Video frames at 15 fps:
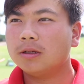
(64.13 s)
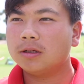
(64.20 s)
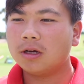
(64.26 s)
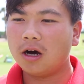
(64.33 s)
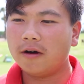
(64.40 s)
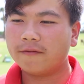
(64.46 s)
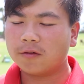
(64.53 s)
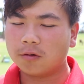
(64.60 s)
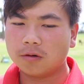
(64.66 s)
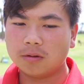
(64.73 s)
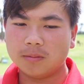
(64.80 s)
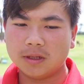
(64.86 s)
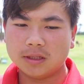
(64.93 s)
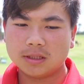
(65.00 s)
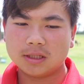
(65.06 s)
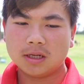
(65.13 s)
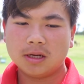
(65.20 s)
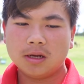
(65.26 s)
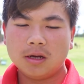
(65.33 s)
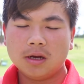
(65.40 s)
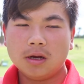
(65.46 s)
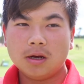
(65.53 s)
golf tournaments
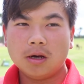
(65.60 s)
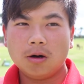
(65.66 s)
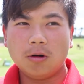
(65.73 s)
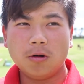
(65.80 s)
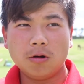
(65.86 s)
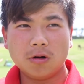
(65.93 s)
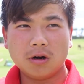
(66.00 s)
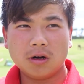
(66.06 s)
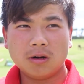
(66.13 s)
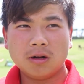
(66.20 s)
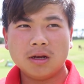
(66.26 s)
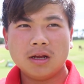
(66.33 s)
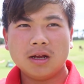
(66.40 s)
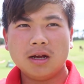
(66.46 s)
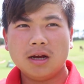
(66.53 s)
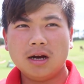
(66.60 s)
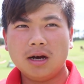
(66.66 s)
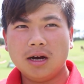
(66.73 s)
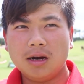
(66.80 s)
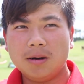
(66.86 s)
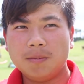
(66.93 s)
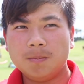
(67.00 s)
or
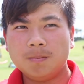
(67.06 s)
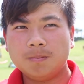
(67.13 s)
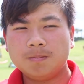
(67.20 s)
um,